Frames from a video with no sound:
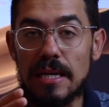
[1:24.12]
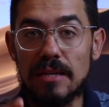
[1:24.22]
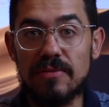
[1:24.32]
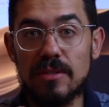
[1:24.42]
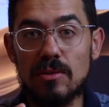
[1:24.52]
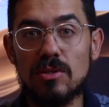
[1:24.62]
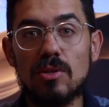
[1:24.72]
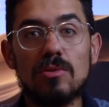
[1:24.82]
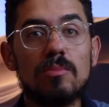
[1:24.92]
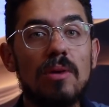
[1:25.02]
If you don't
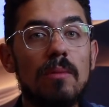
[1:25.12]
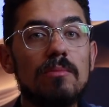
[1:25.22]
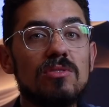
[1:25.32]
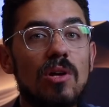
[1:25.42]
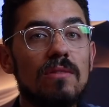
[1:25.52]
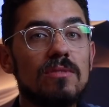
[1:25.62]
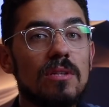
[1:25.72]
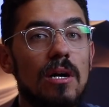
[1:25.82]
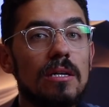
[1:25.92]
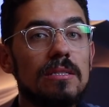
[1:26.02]
know, the Problem Solvers
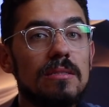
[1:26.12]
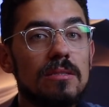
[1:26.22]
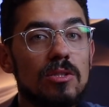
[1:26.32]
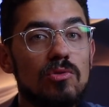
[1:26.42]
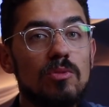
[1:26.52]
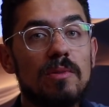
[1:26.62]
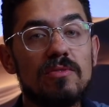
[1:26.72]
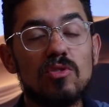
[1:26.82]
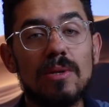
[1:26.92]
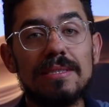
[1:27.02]
Caucus is a group
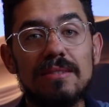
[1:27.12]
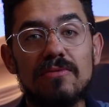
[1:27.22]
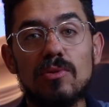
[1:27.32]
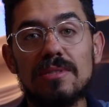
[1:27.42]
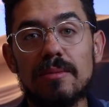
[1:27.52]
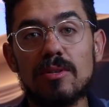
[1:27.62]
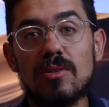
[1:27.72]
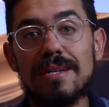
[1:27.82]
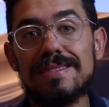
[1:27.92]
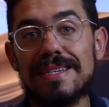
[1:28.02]
of 24
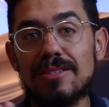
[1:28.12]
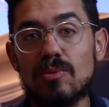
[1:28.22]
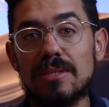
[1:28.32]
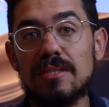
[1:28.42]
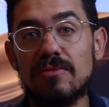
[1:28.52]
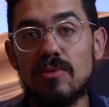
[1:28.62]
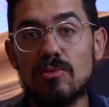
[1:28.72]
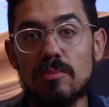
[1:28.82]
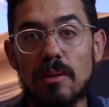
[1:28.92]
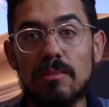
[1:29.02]
Democrats and
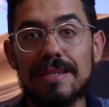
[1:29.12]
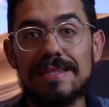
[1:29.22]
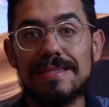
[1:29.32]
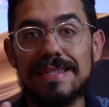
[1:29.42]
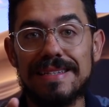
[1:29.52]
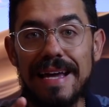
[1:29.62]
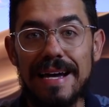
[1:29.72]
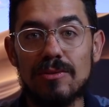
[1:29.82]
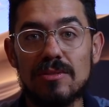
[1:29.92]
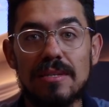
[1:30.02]
24 Republicans in the
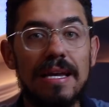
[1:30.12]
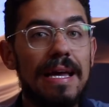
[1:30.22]
House,